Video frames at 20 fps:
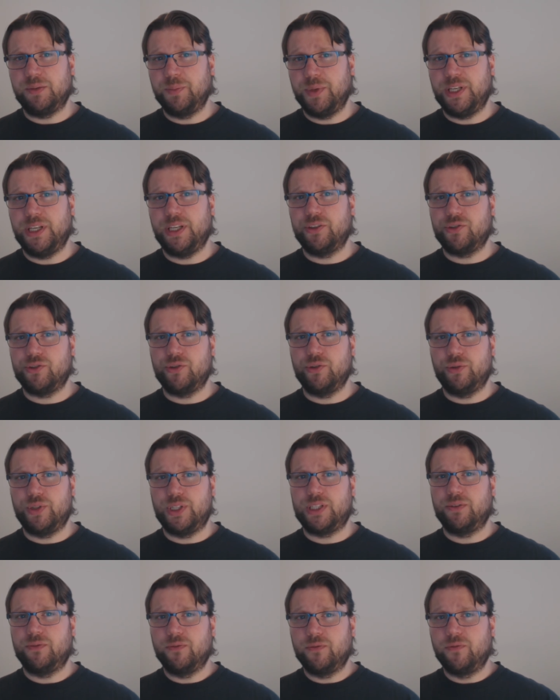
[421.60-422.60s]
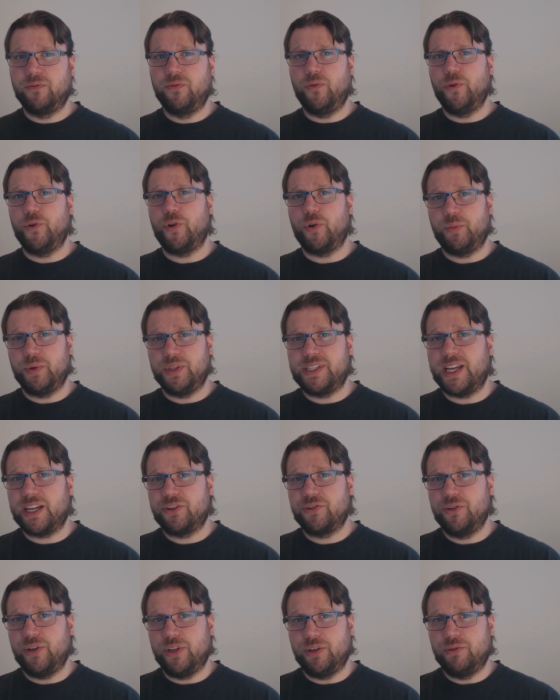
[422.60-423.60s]
minions so that four drop is
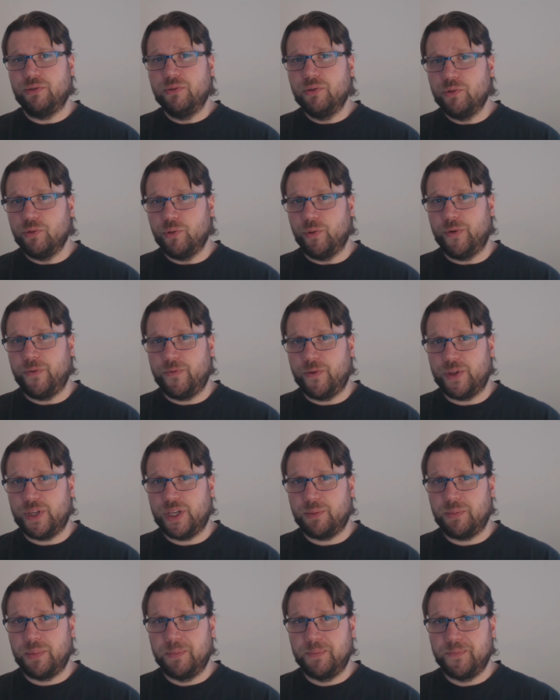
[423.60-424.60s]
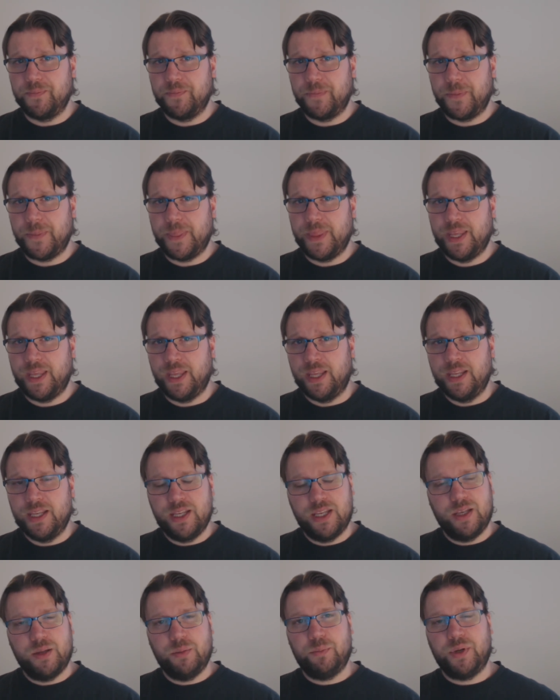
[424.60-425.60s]
actually good for them.
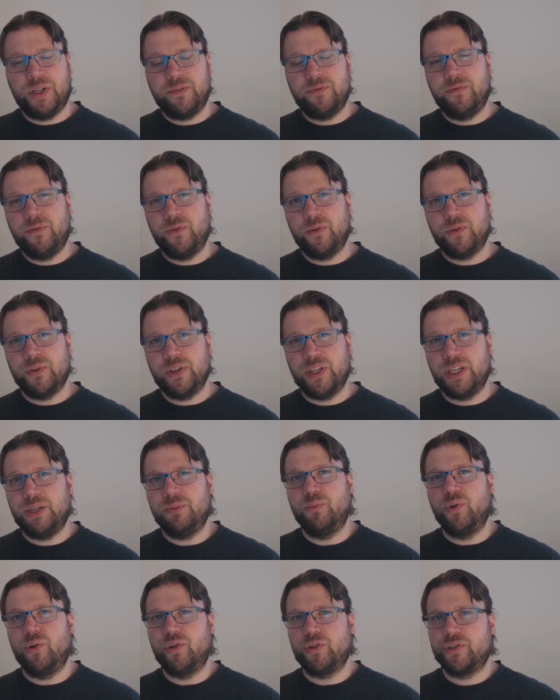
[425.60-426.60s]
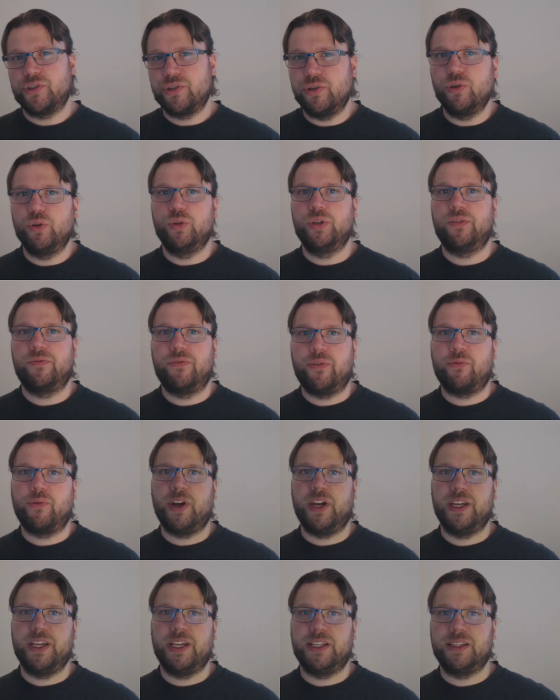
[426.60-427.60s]
But for the more slower
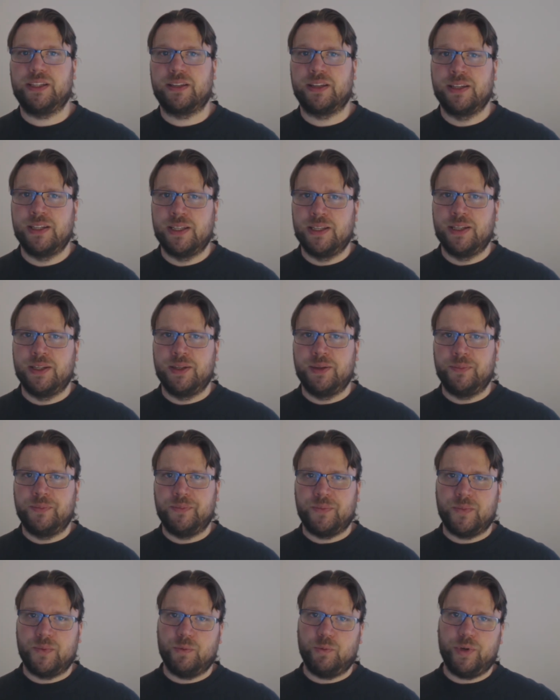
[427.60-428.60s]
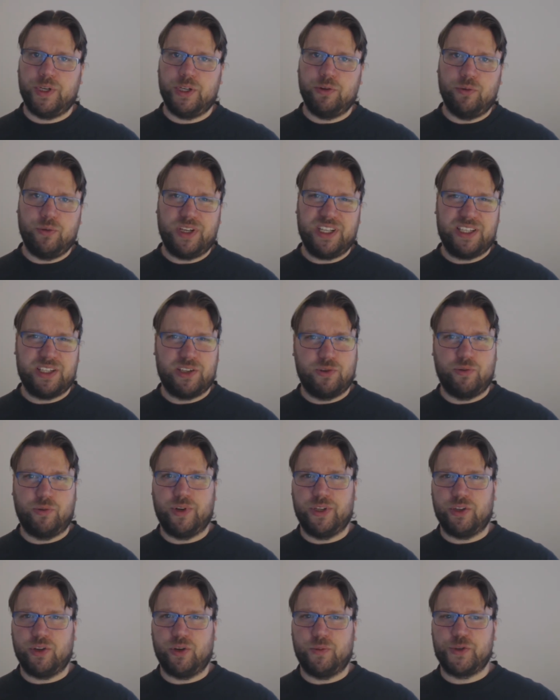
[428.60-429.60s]
variant, when you look at the
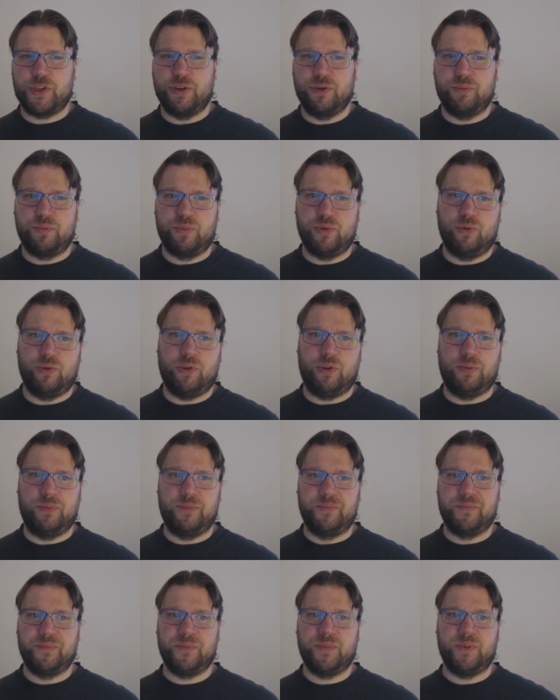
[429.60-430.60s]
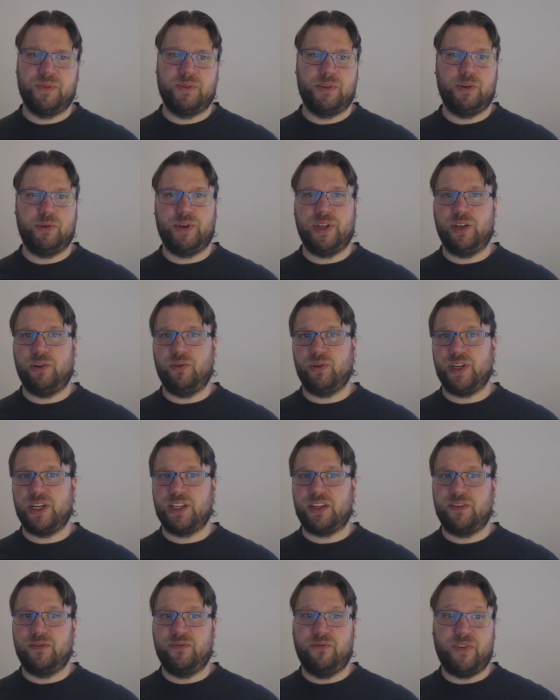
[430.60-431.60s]
current option pool, you can look
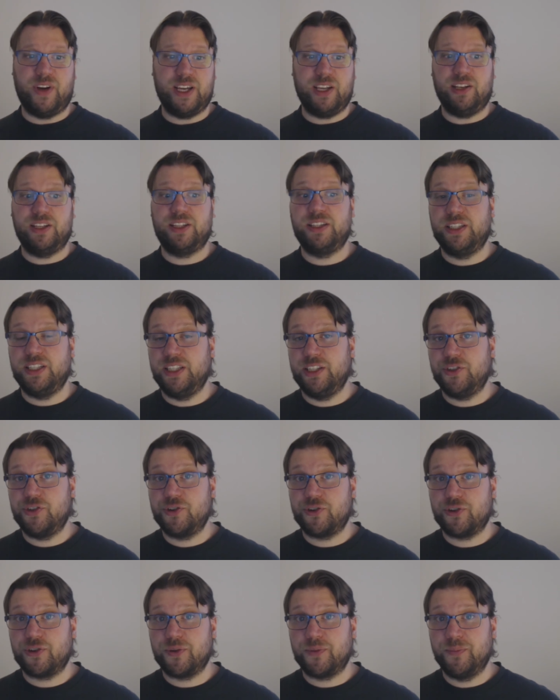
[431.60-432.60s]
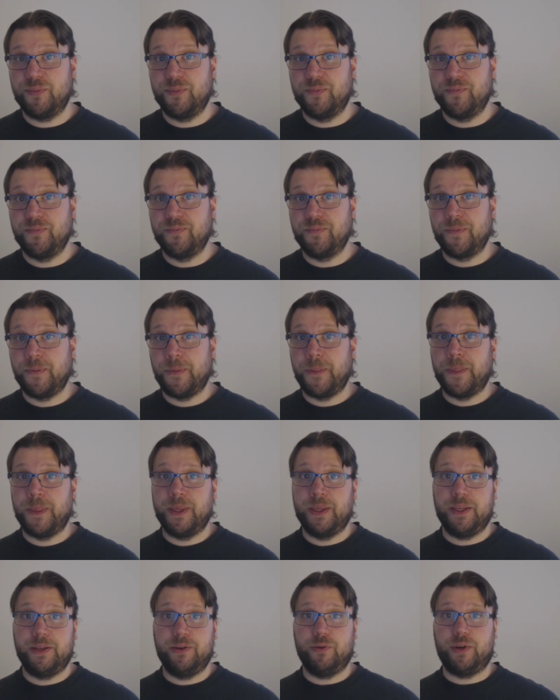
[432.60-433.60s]
at Violet Teacher,
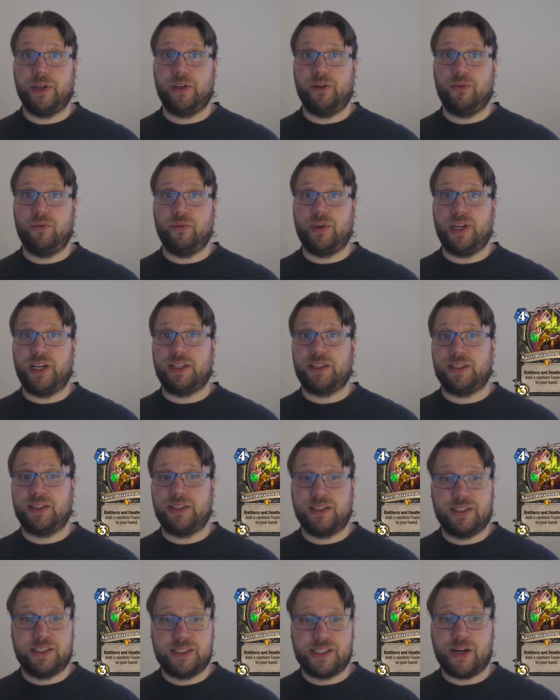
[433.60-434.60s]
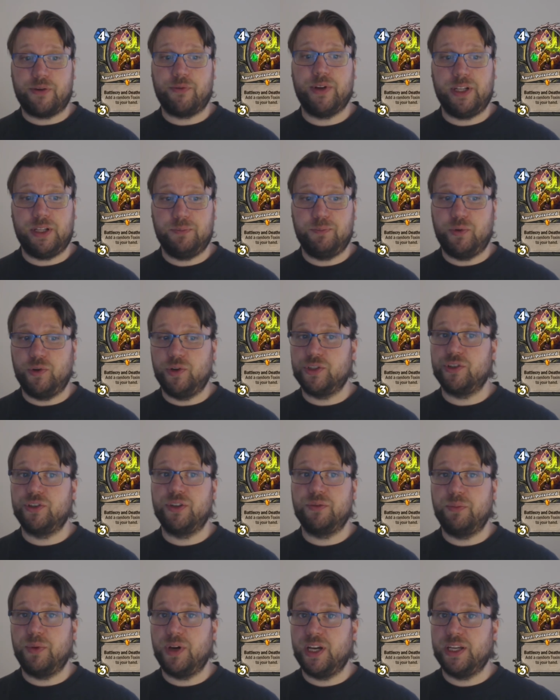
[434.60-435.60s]
you can look at Xaril,
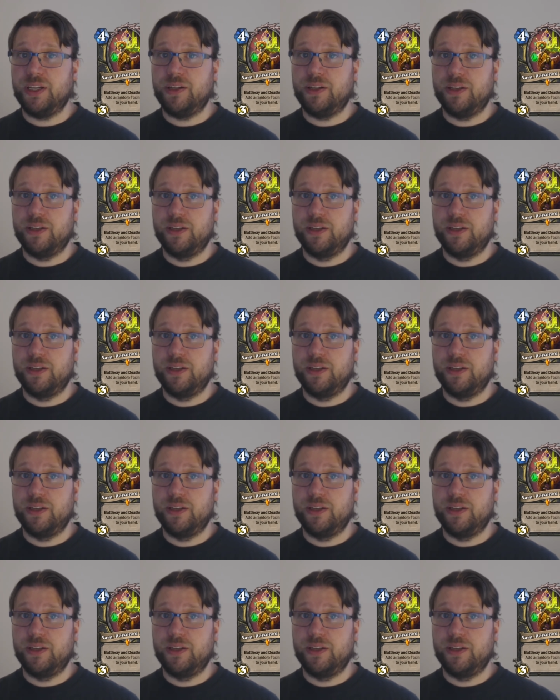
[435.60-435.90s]
Poisoned Mind,